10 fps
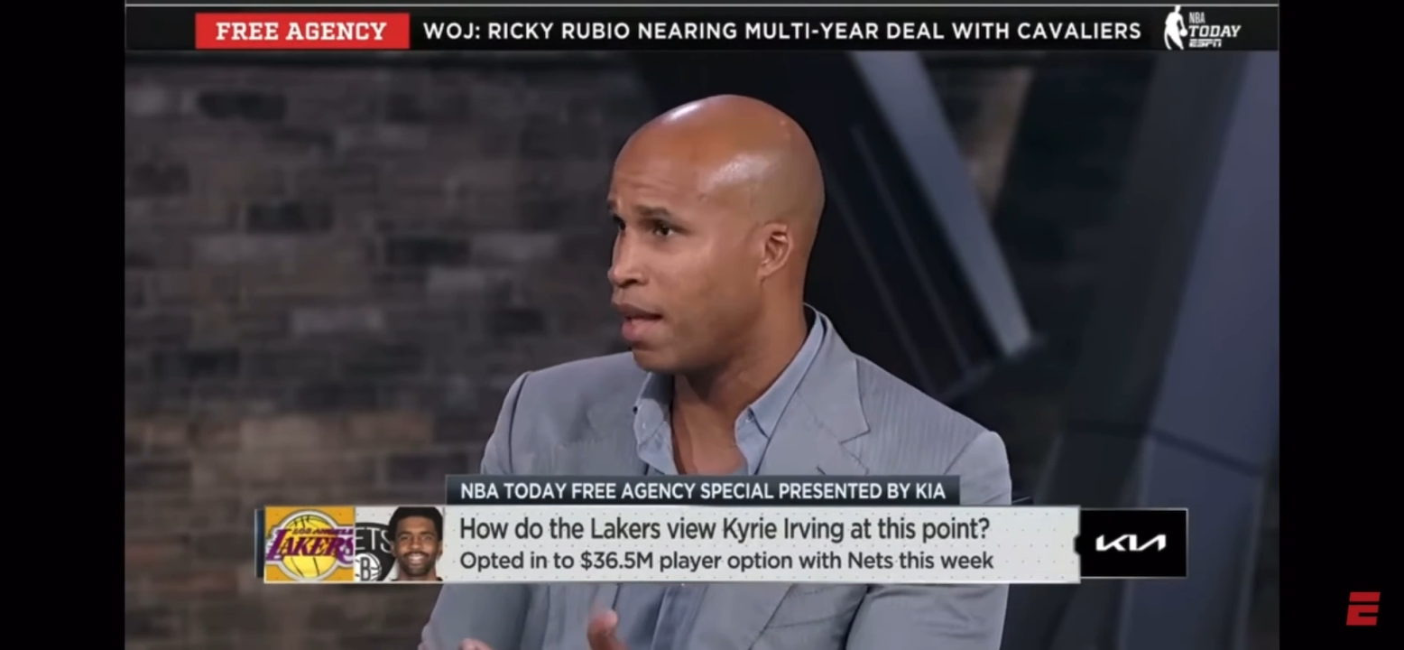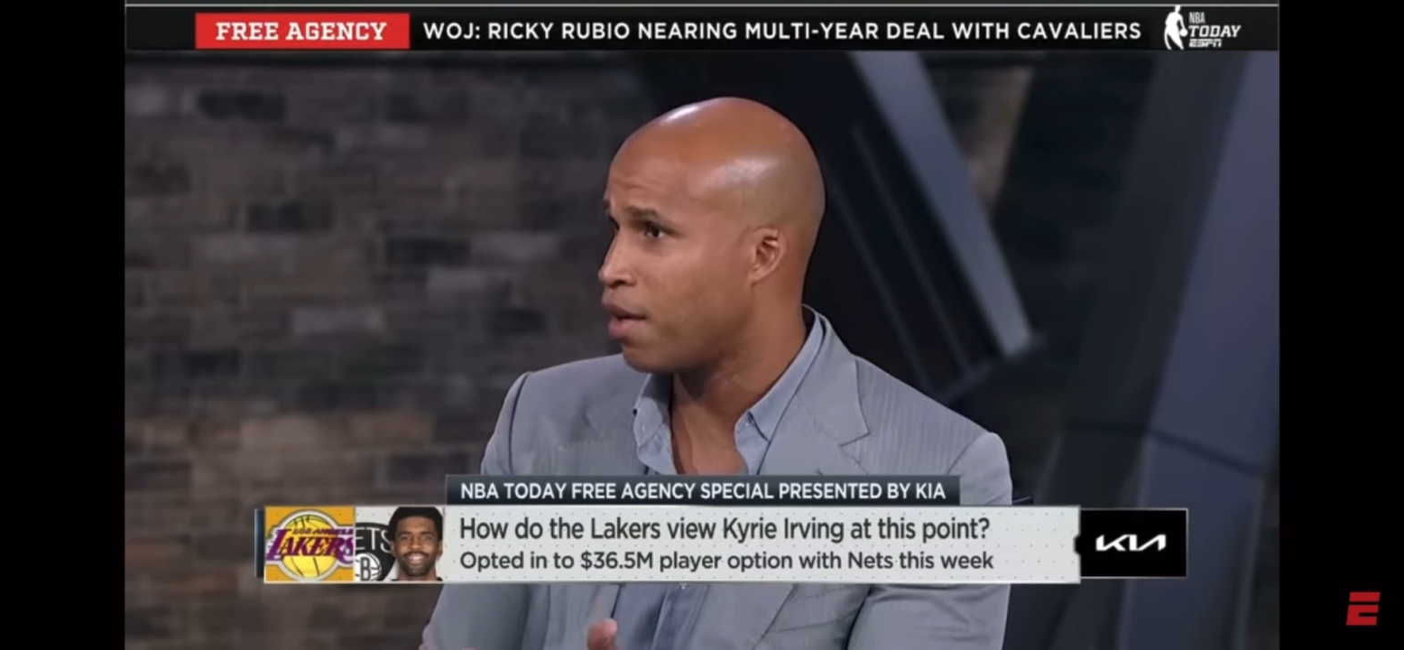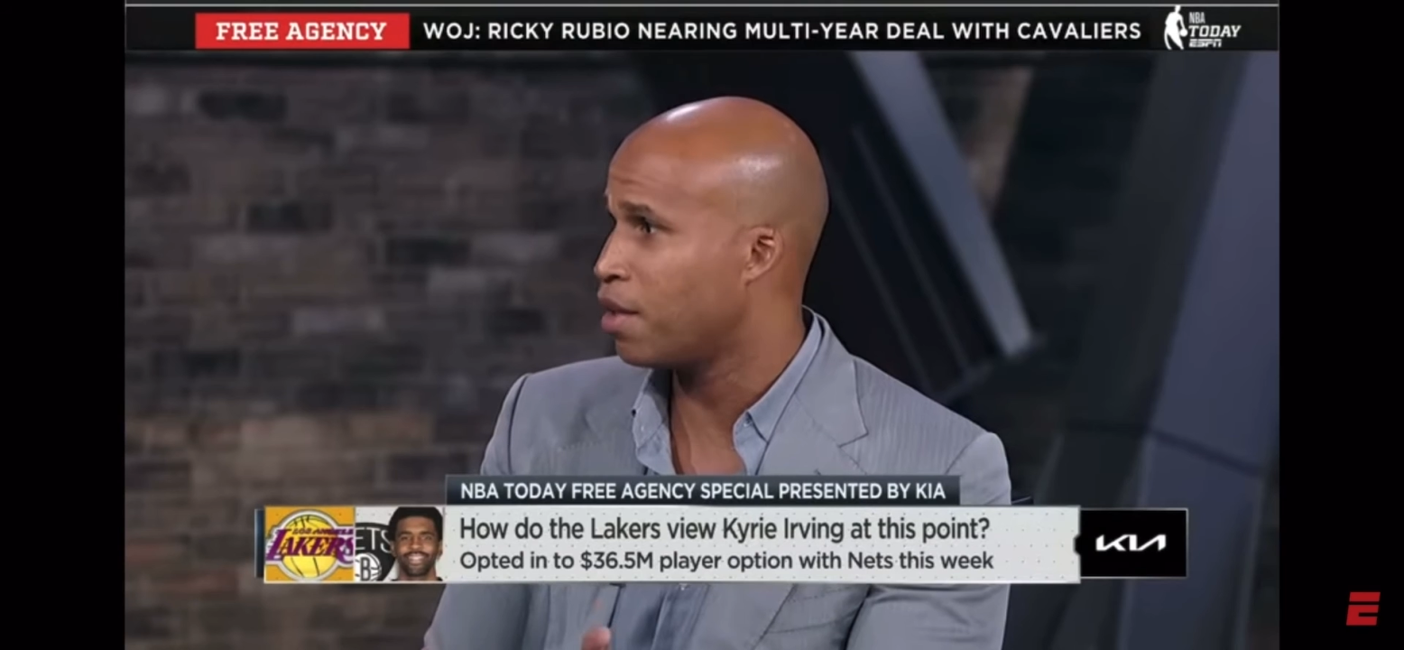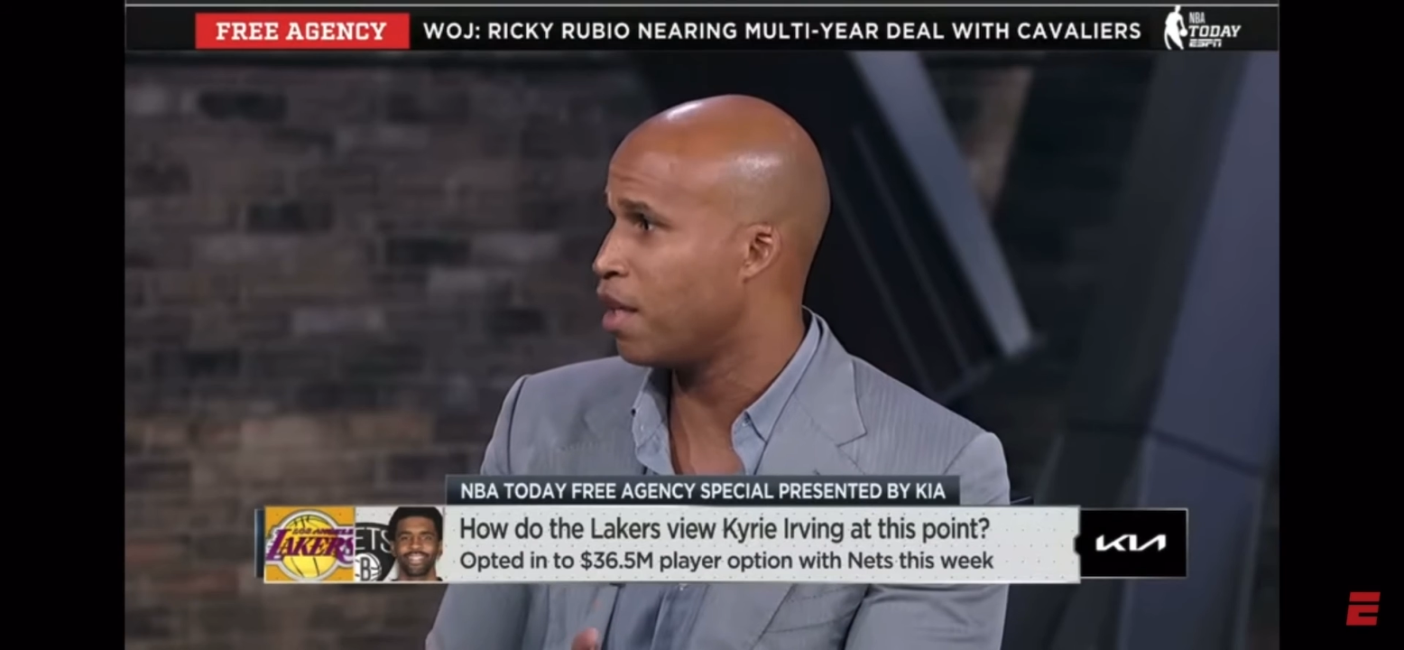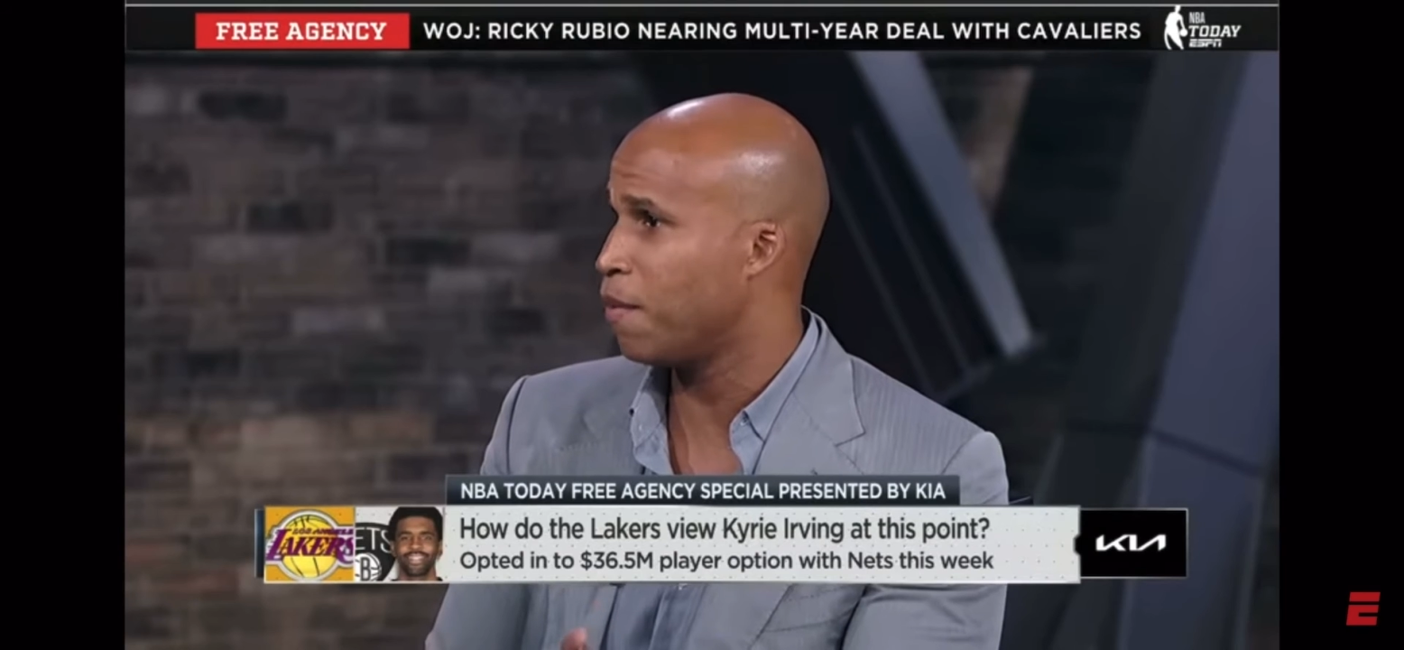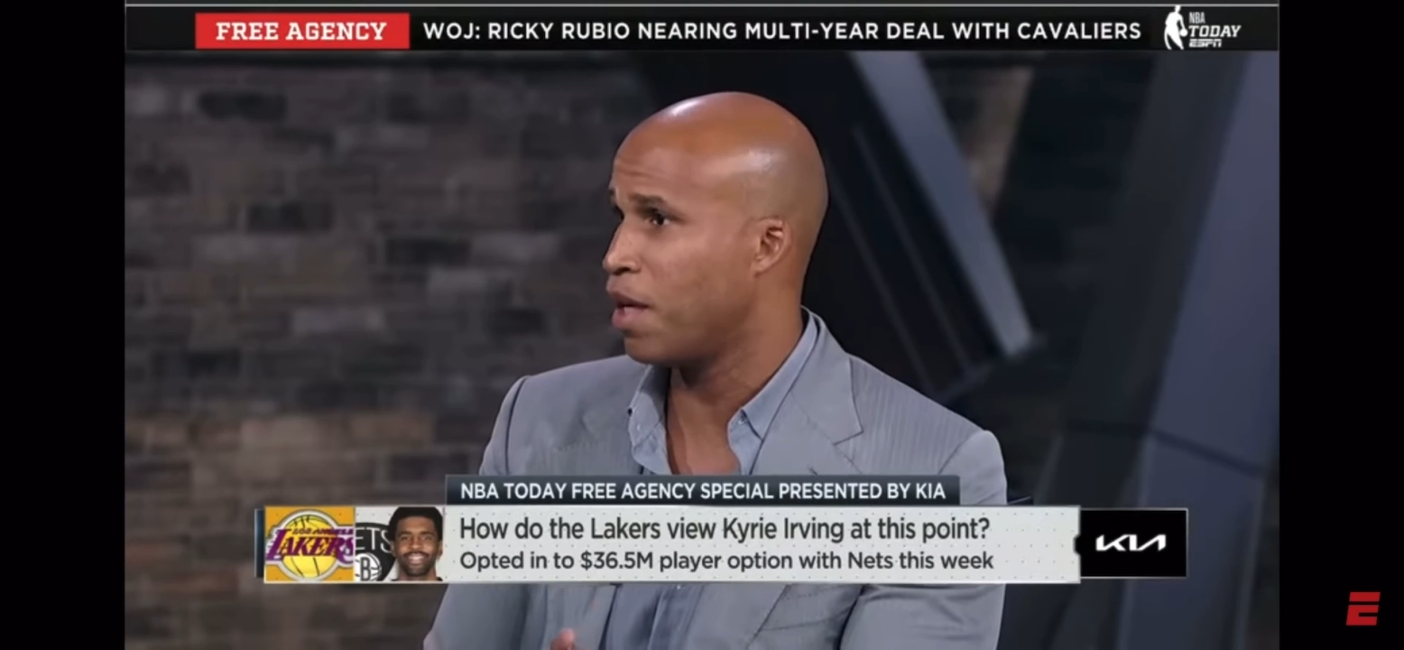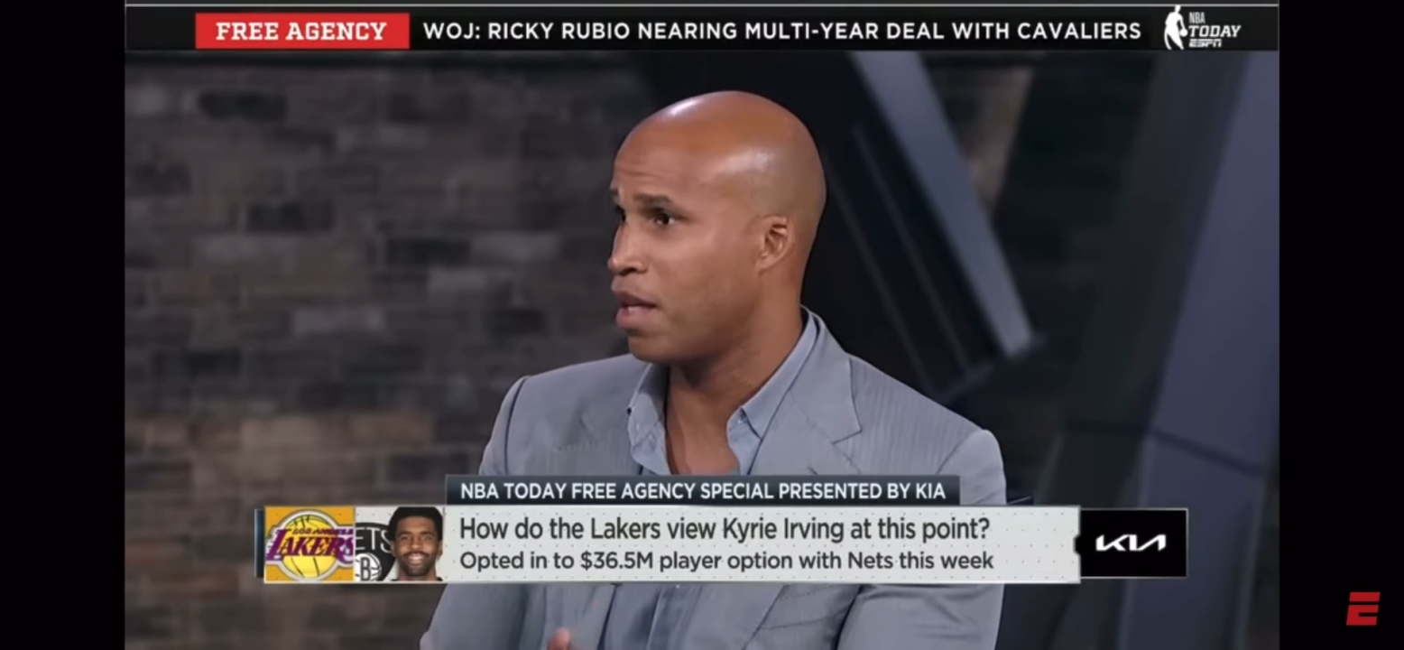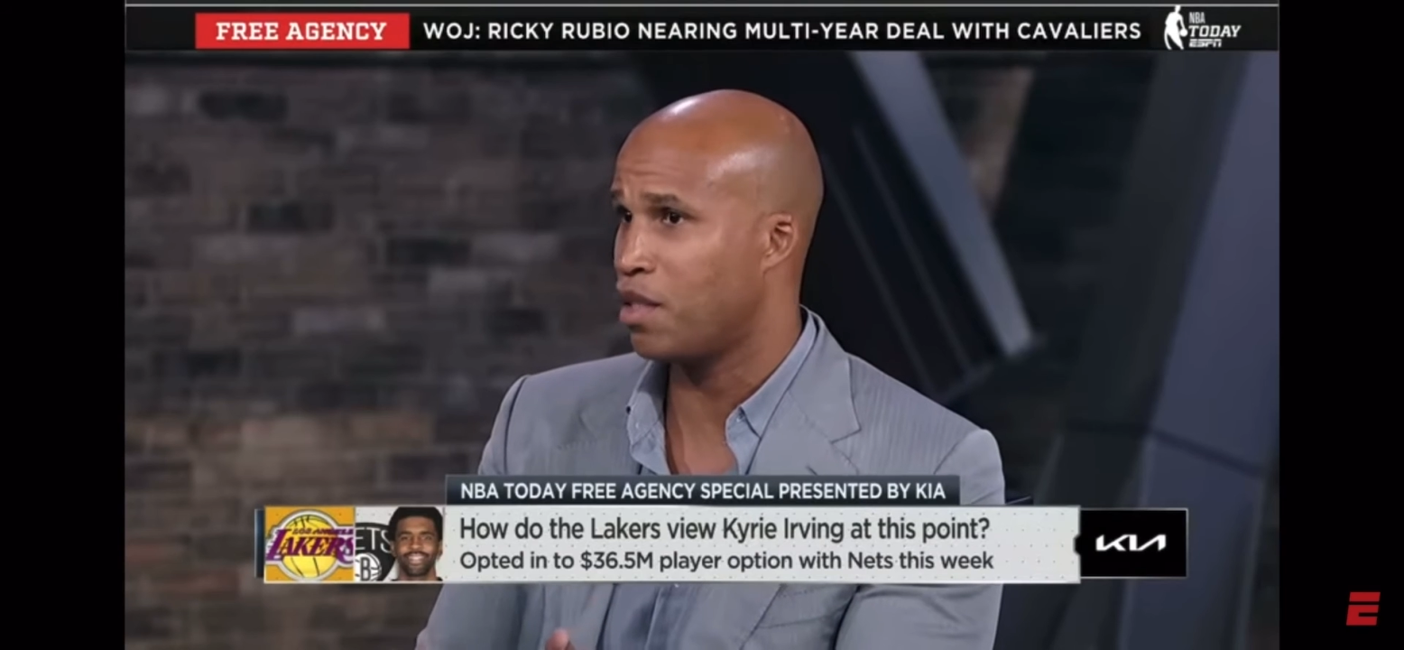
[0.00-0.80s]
Laker team winning